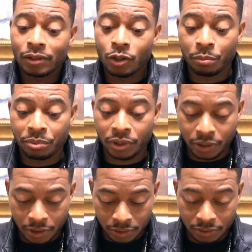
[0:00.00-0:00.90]
Hope
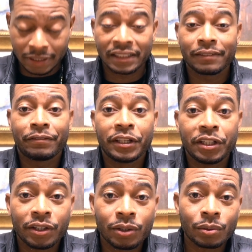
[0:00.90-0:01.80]
y'all like the
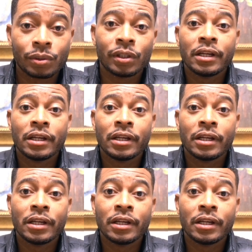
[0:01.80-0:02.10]
video,